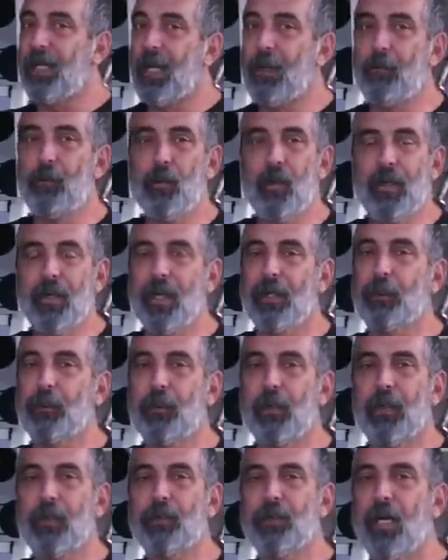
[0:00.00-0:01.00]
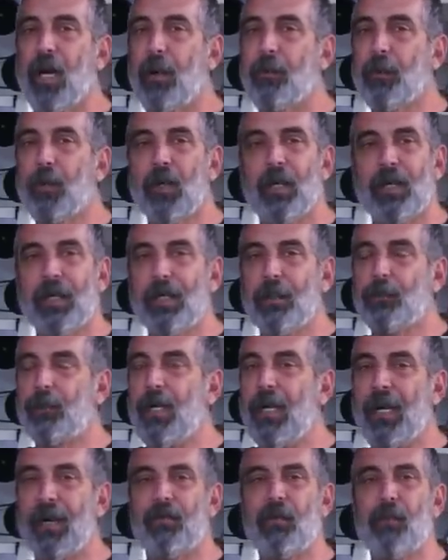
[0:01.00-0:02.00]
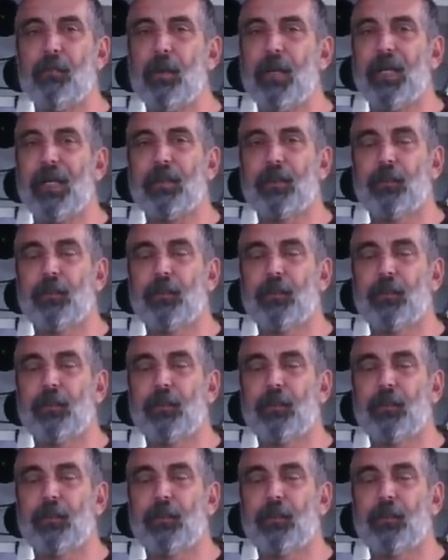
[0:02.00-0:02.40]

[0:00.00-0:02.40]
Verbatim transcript: have them do a nice trigger job, you're going to get every bit